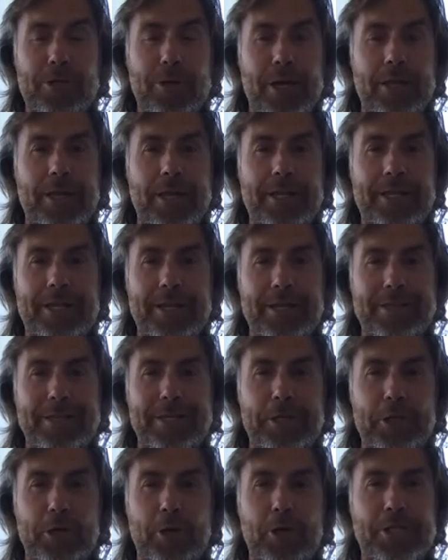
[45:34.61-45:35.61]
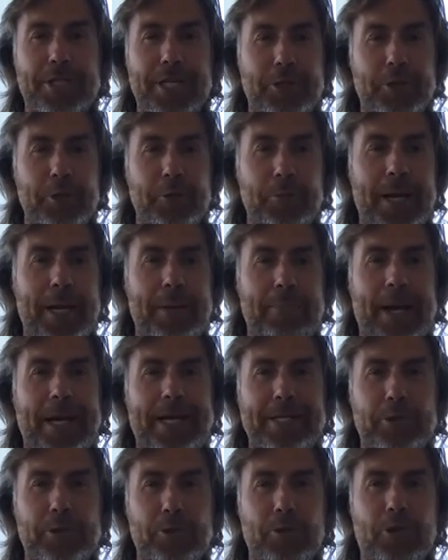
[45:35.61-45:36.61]
So I think that the choice that you made back
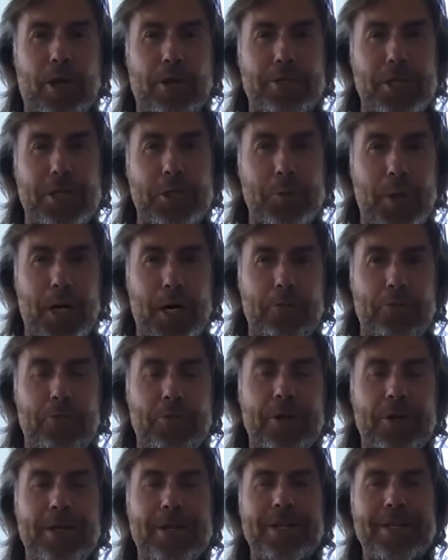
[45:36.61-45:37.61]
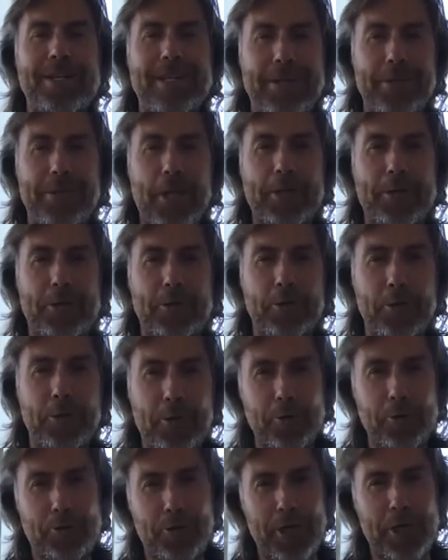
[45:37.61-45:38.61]
in 2012, not to
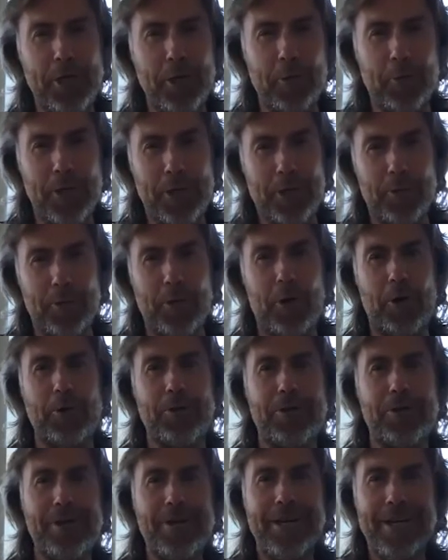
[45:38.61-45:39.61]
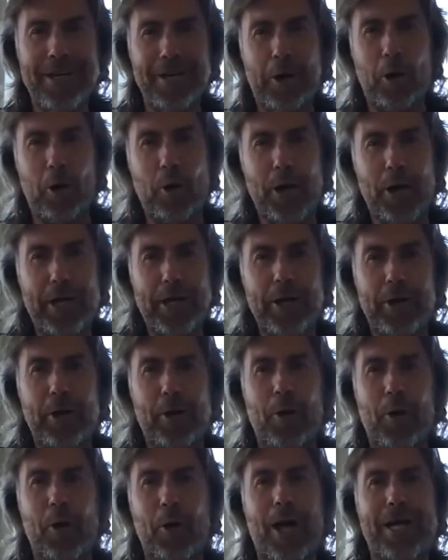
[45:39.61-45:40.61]
continue with your own
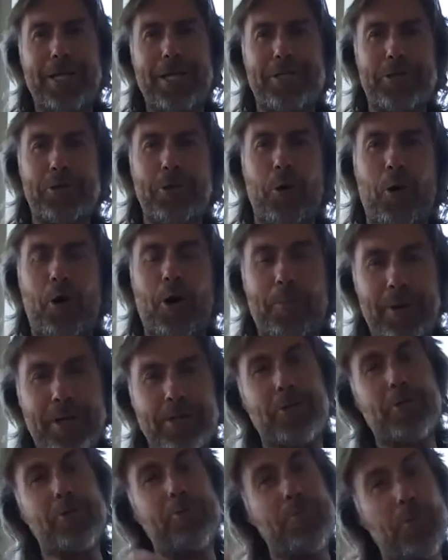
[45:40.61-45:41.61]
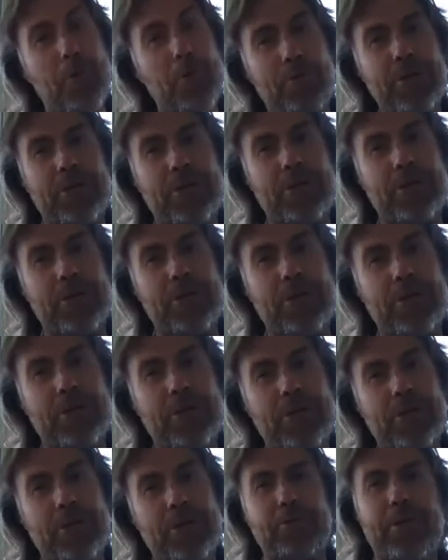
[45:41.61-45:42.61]
online store, but to move into
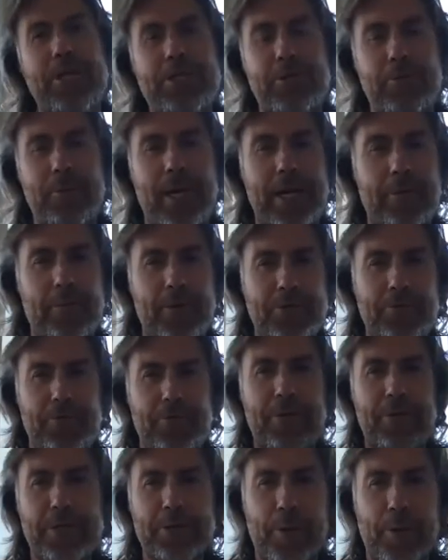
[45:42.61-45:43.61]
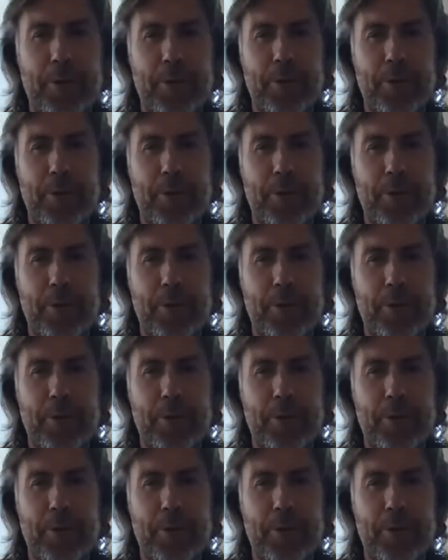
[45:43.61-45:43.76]
this domain was very smart.